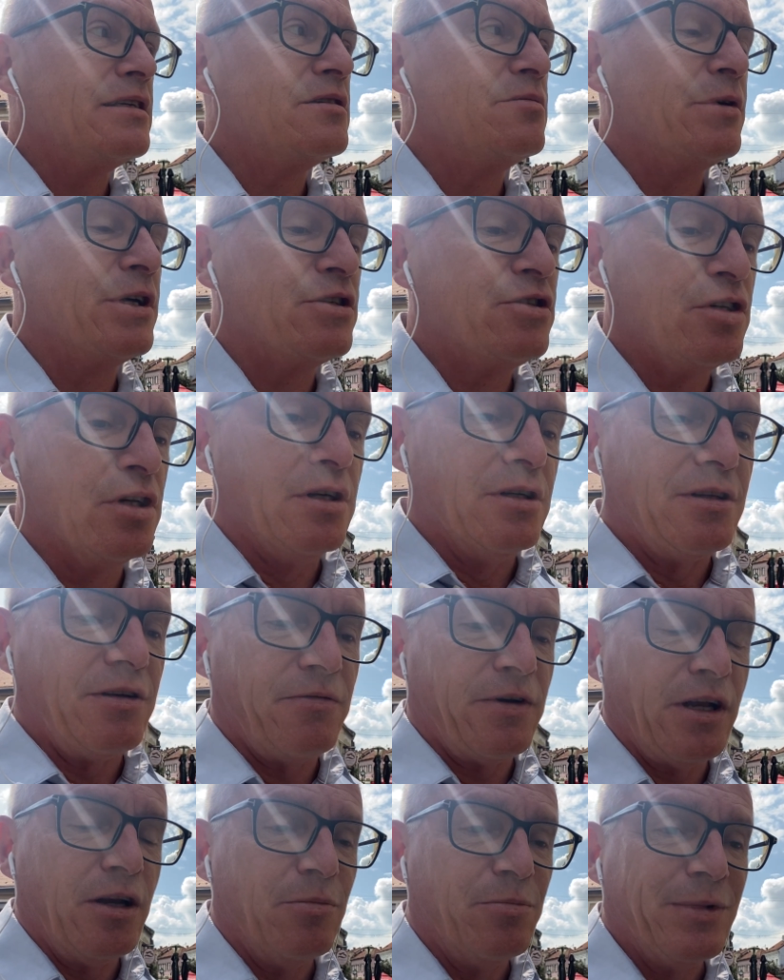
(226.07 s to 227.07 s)
is much
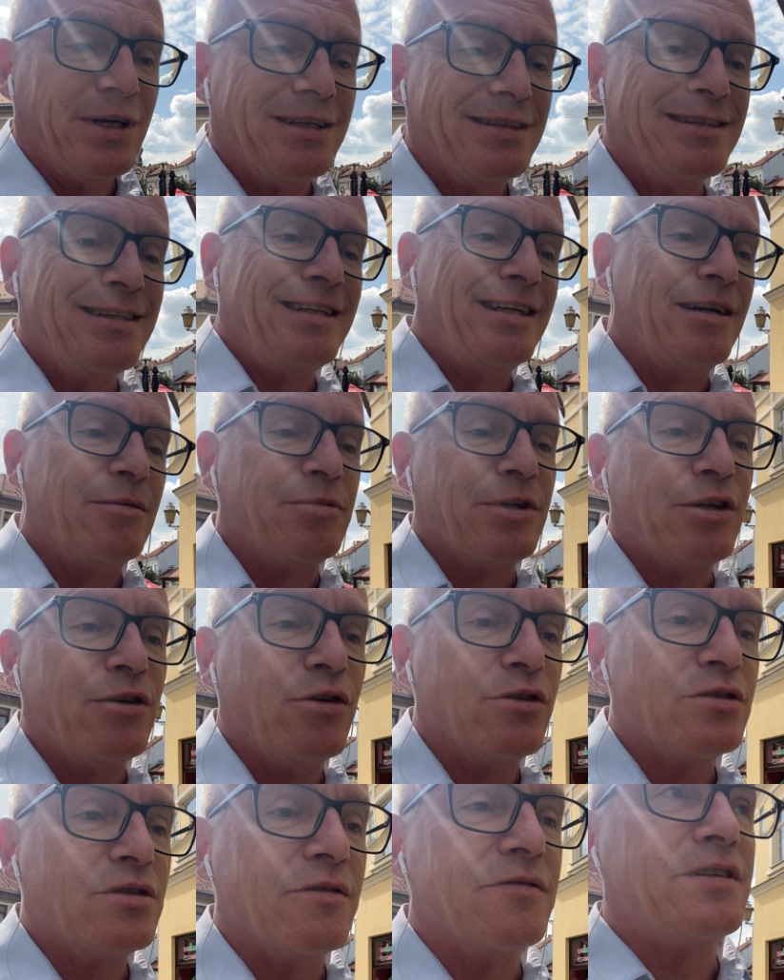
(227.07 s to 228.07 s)
development here
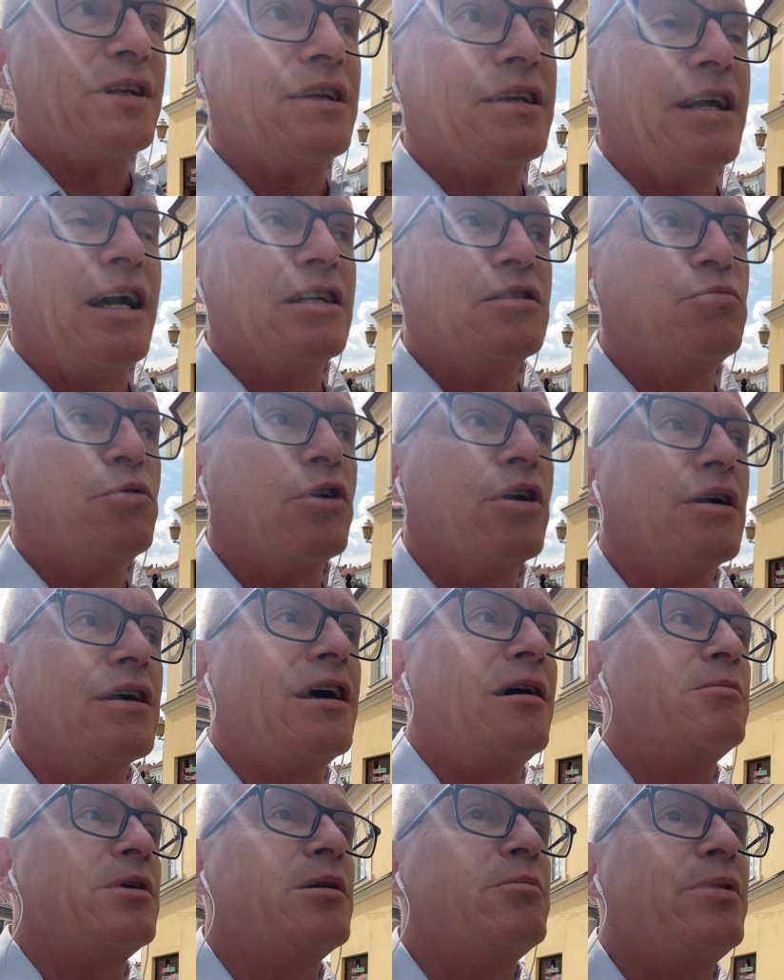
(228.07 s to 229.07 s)
because of the diaspora
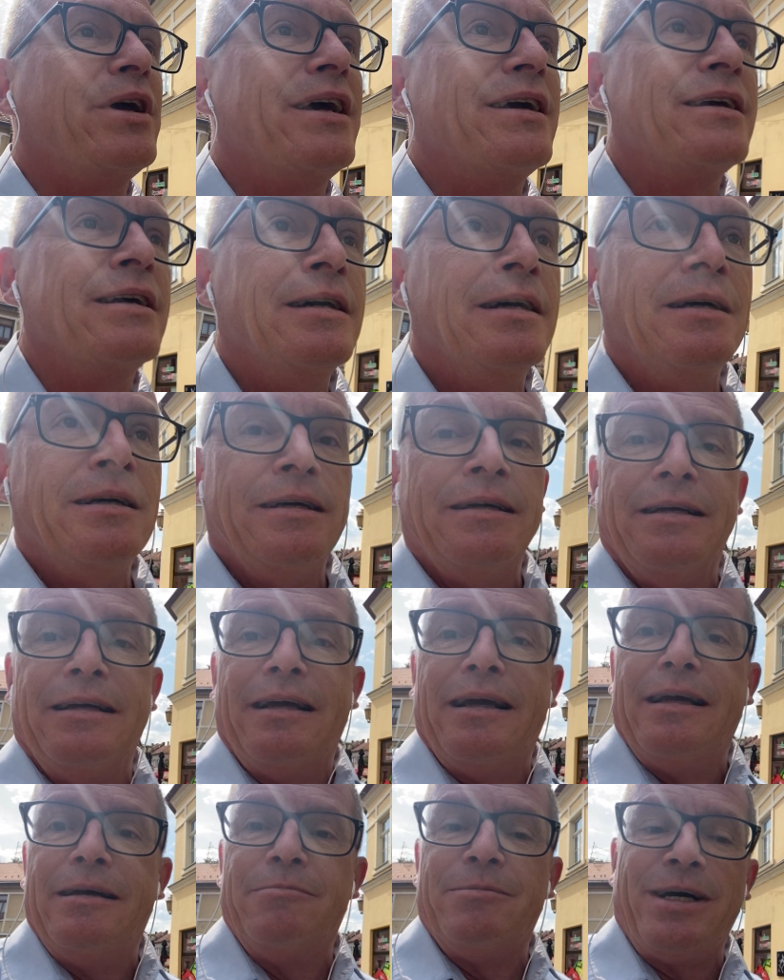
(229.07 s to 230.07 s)
coming back.
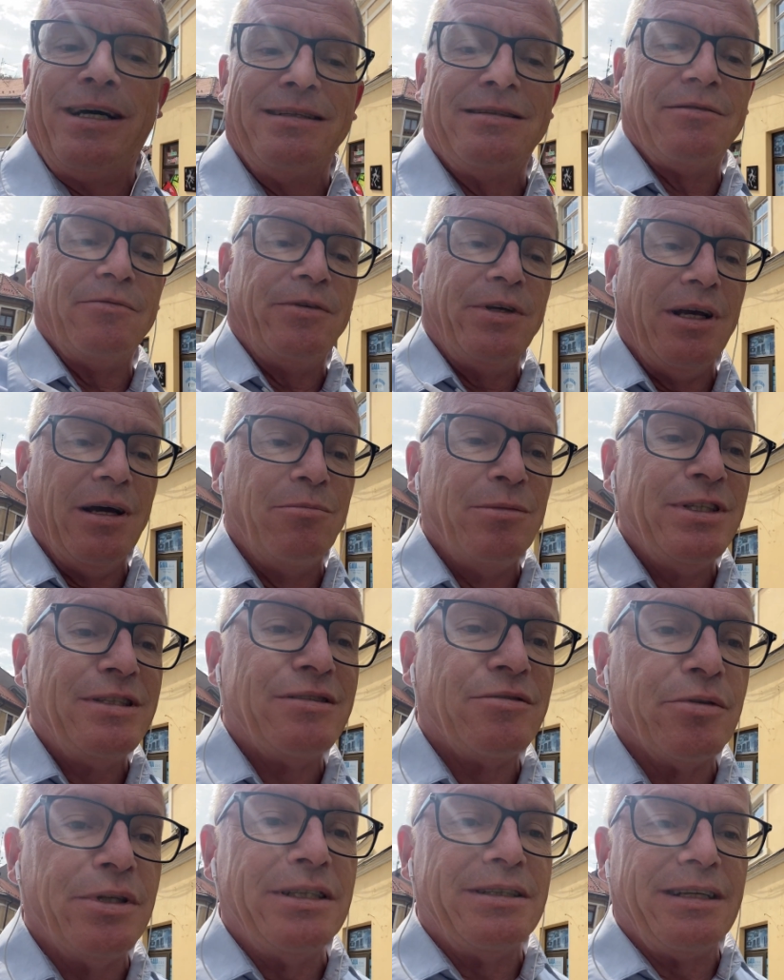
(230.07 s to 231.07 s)
But we are
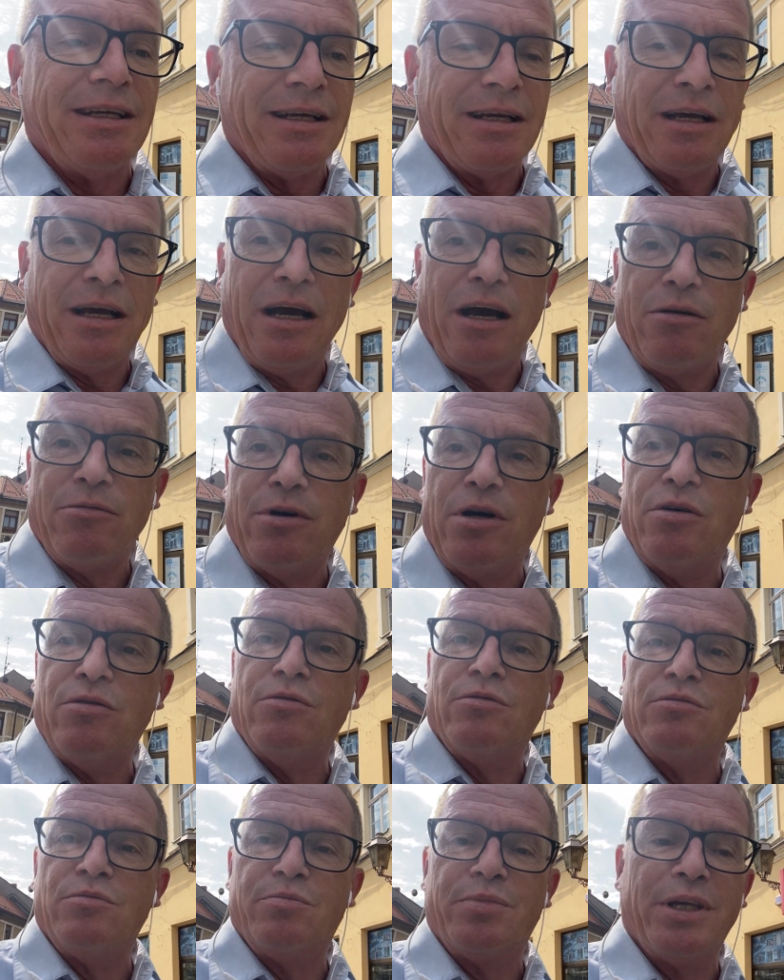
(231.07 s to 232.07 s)
mistreating our
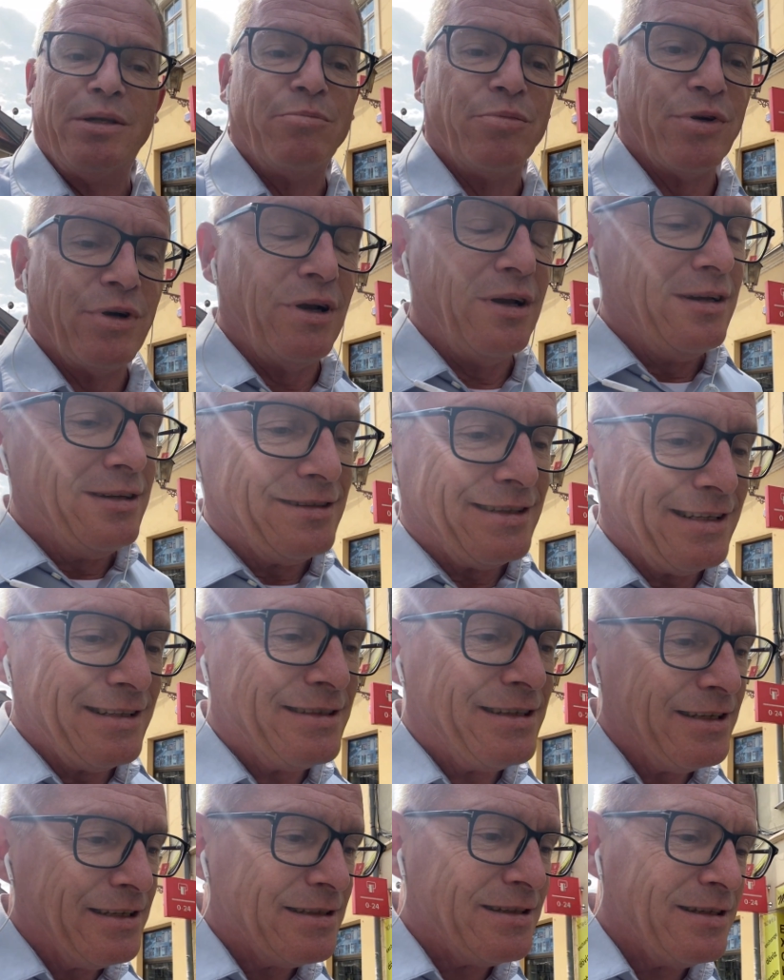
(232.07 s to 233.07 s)
own people.
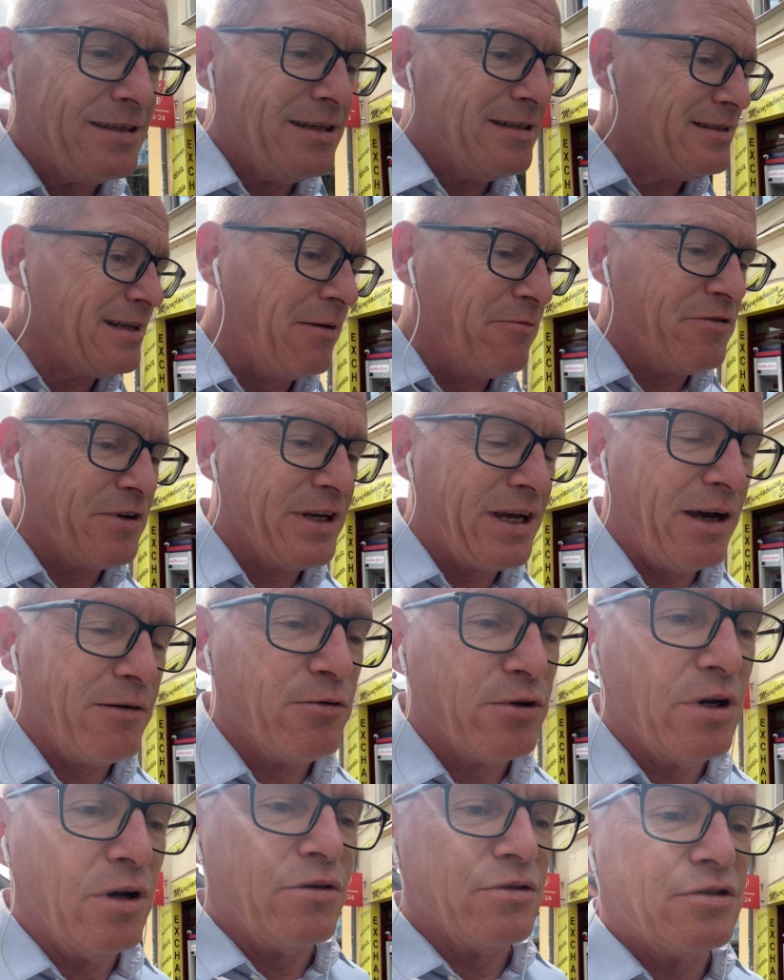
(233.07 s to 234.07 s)
This is something I
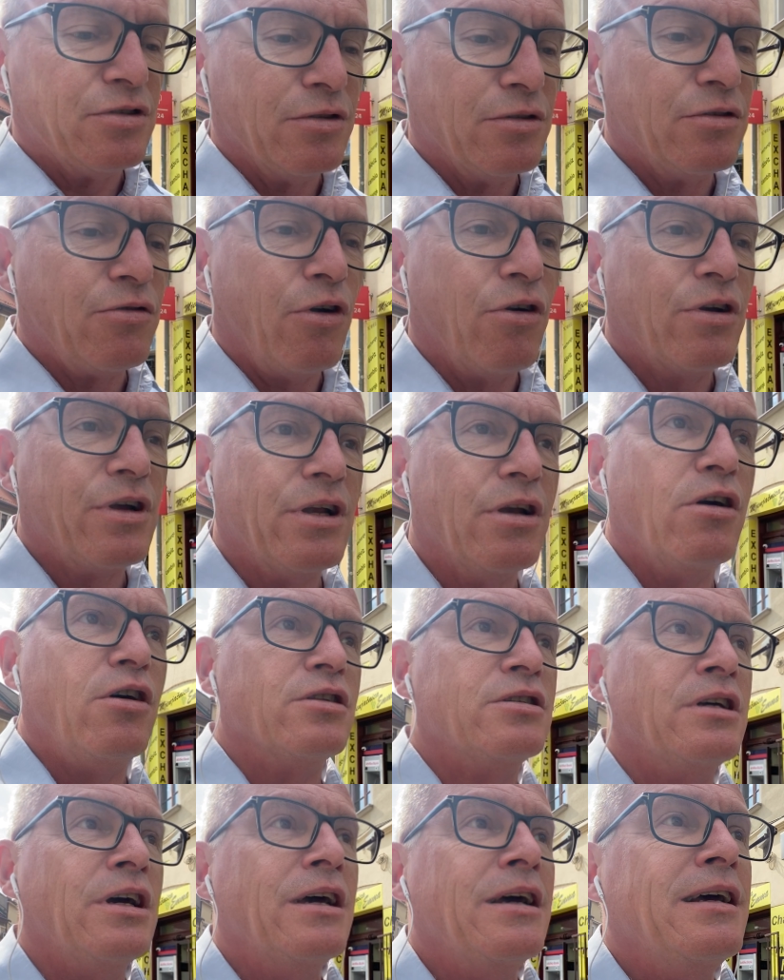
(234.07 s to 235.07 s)
will also talk a
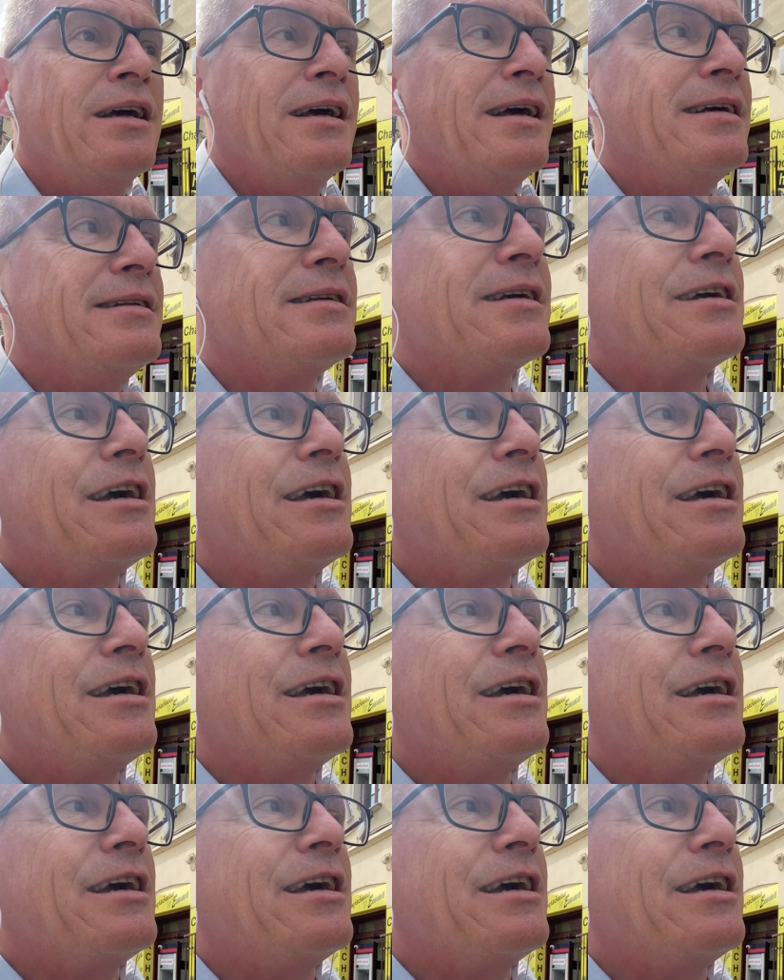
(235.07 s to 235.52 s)
lot in the